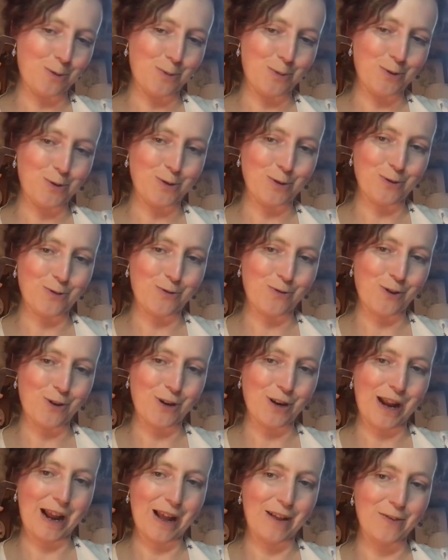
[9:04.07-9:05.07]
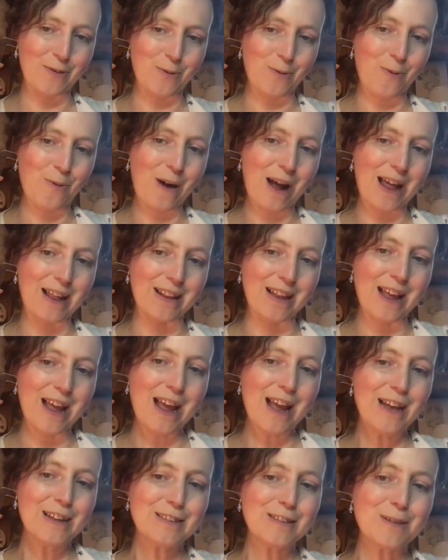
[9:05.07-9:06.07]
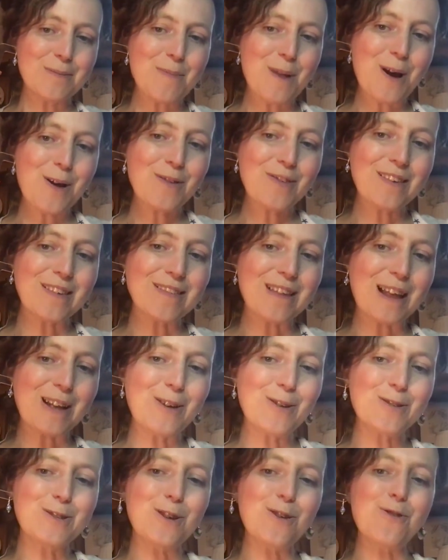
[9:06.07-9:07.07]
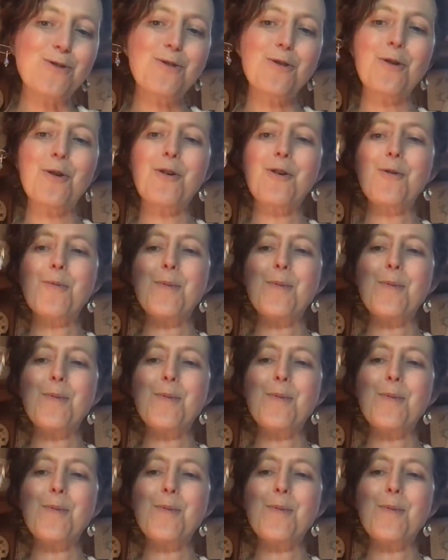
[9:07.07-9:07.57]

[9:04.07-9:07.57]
good fun as well. Simone says that looks adorable.